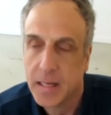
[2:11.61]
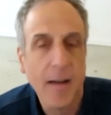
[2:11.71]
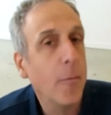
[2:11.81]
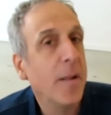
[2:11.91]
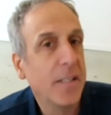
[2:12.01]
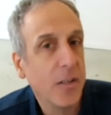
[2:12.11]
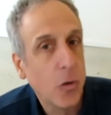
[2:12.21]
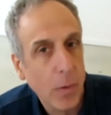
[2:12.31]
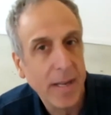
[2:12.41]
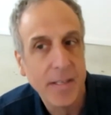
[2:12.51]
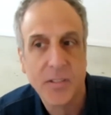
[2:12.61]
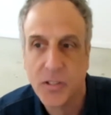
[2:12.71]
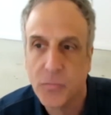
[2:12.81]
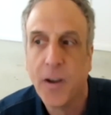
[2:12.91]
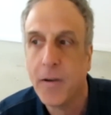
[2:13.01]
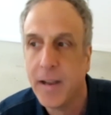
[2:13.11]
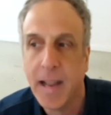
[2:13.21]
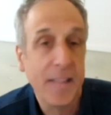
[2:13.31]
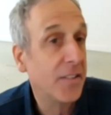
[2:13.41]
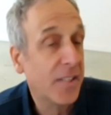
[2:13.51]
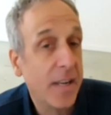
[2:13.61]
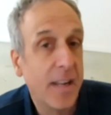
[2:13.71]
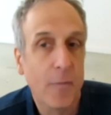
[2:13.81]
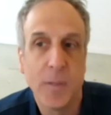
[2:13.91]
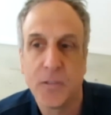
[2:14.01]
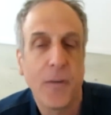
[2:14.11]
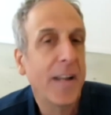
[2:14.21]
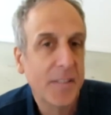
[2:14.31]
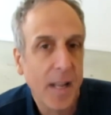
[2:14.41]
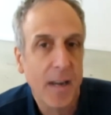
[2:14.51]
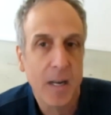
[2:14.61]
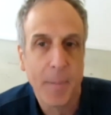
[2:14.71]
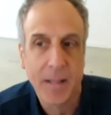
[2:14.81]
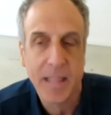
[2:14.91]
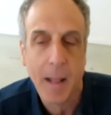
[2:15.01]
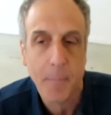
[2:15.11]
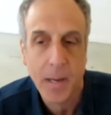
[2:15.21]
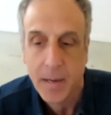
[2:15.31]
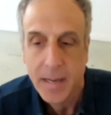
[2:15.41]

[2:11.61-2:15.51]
government in Queens is and the city government is very excited about that, but